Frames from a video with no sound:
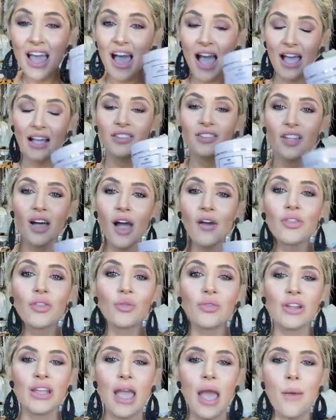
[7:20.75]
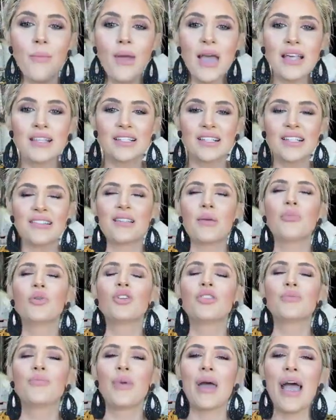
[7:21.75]
i love the rehab mask because it
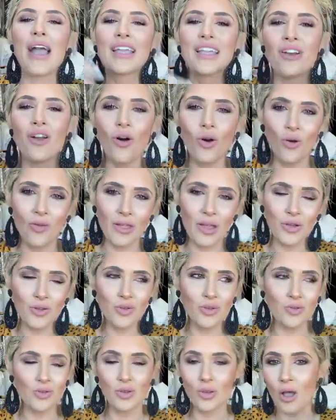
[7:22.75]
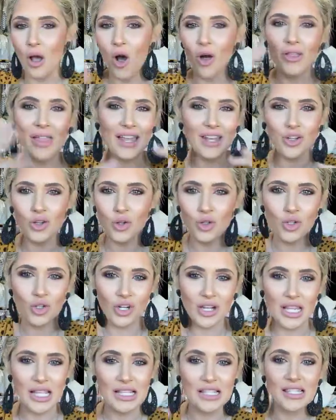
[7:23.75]
puts back in all those all that
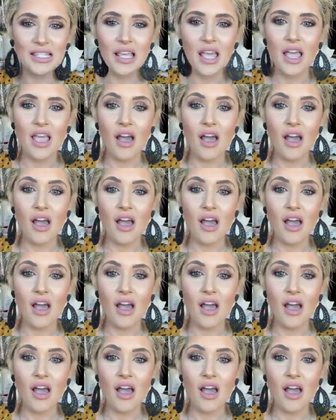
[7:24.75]
nutrients